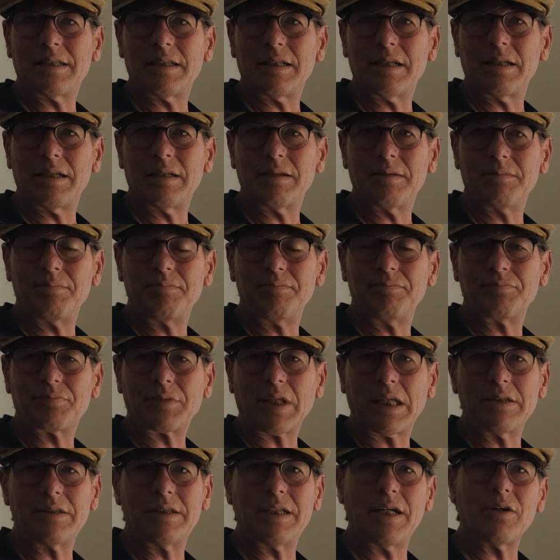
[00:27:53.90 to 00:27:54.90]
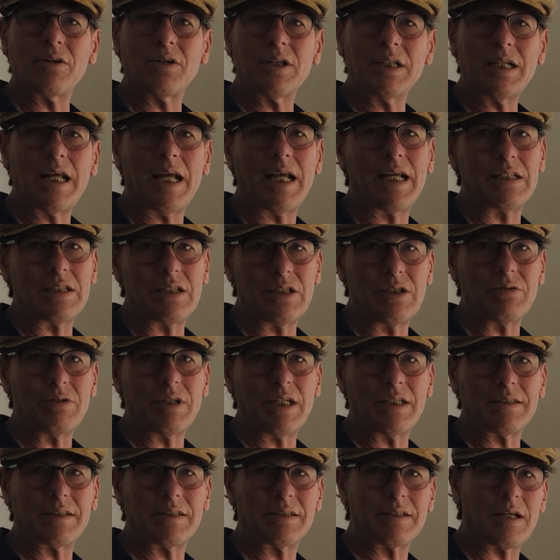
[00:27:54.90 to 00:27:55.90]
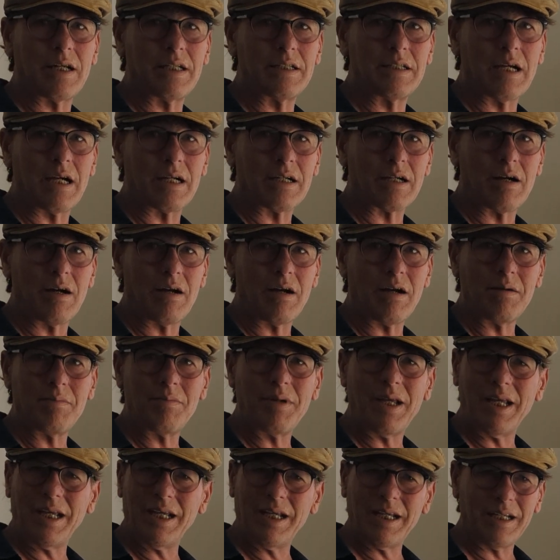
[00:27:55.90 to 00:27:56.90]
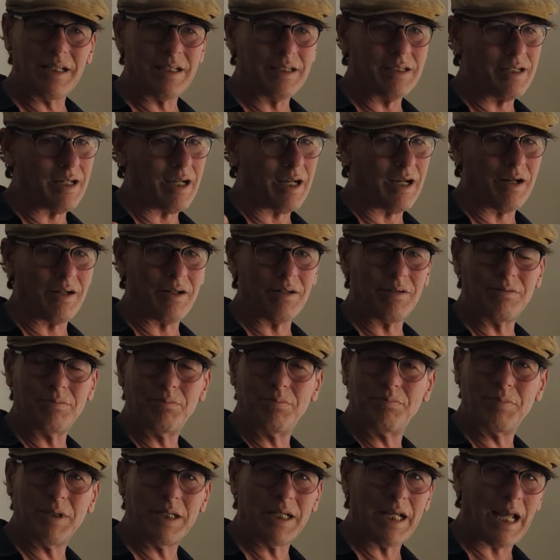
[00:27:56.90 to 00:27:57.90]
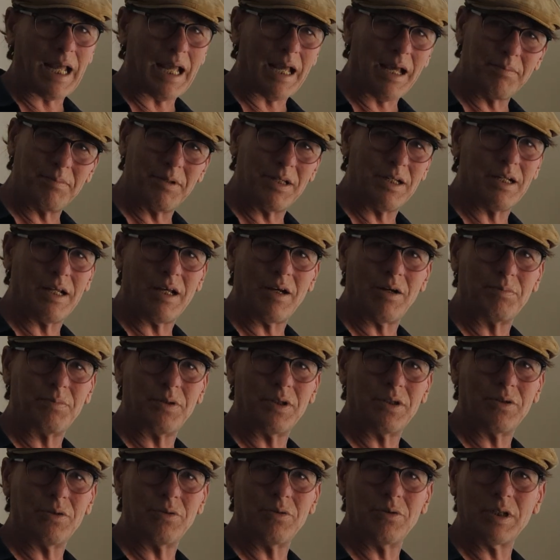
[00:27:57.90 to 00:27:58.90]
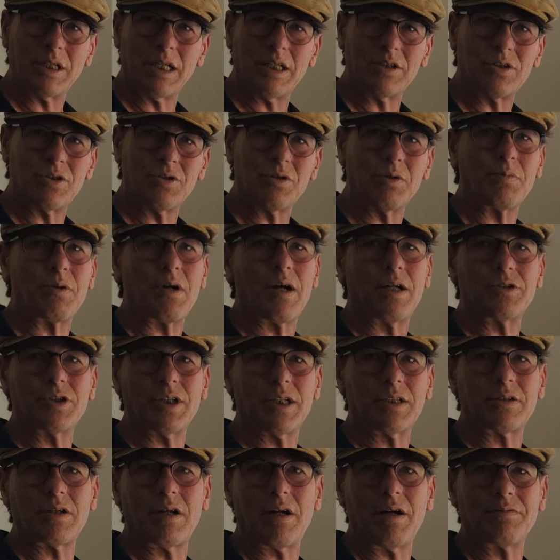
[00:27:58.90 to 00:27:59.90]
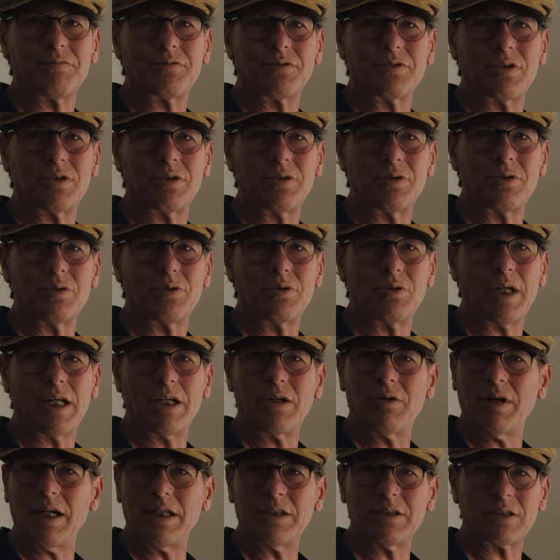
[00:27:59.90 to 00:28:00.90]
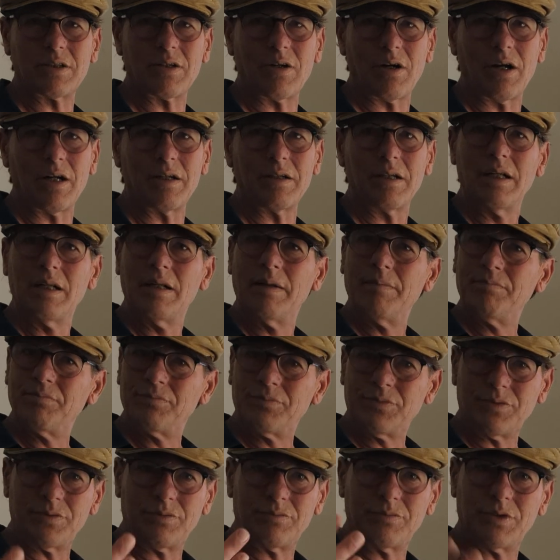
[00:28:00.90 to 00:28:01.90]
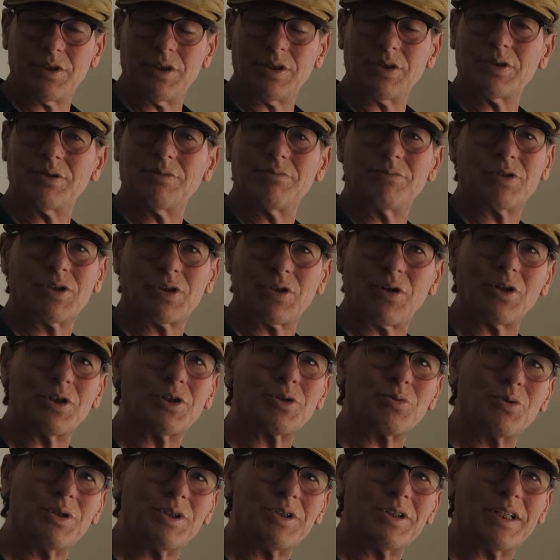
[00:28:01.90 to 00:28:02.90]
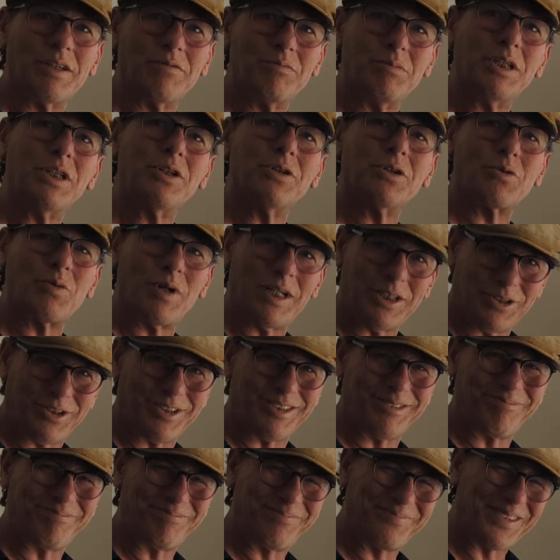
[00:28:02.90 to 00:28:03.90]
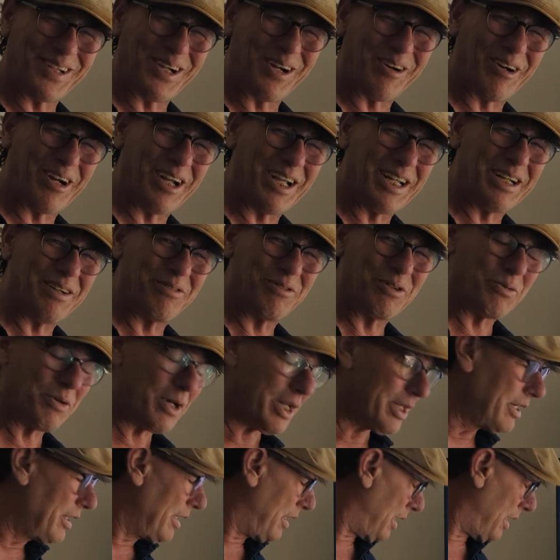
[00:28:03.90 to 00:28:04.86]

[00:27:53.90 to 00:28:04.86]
Darren@unetdesign.com, and I'll be happy to help you get your project off to a great start. Just starts with give me your question. All right, everyone.